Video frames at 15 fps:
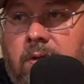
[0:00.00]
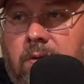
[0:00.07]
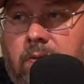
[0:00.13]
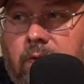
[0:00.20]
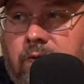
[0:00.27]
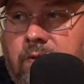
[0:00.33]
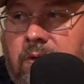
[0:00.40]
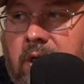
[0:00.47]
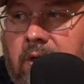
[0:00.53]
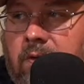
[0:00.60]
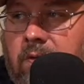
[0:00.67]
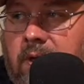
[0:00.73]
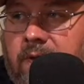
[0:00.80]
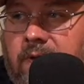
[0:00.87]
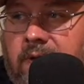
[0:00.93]
Well, 2K
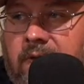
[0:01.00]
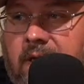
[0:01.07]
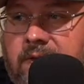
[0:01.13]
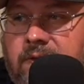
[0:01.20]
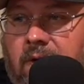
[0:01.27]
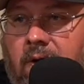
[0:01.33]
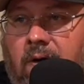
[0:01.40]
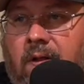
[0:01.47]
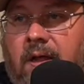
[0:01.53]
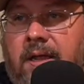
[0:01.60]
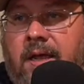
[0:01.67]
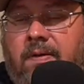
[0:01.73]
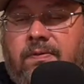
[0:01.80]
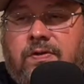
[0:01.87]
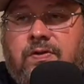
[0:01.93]
Crew, I think that's all I
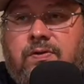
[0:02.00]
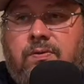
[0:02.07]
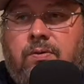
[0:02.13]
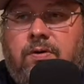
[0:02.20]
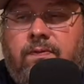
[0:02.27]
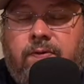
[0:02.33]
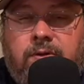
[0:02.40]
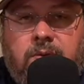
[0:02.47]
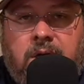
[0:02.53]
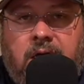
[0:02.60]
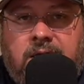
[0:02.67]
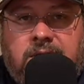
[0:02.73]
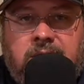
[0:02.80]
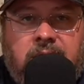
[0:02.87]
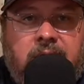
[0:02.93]
have in store for you guys and